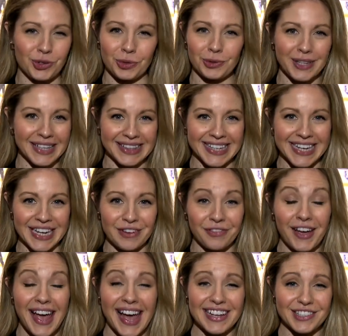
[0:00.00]
truly leave
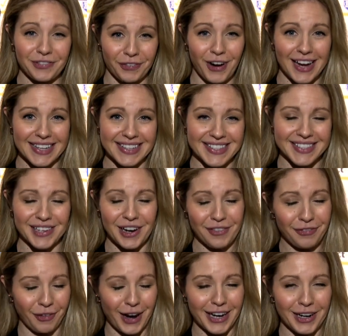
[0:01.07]
as friends
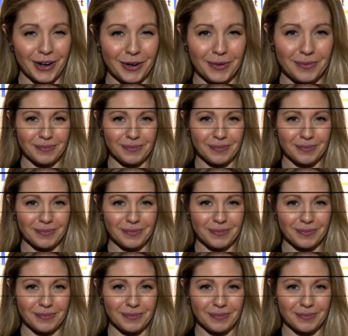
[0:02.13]
of Franco.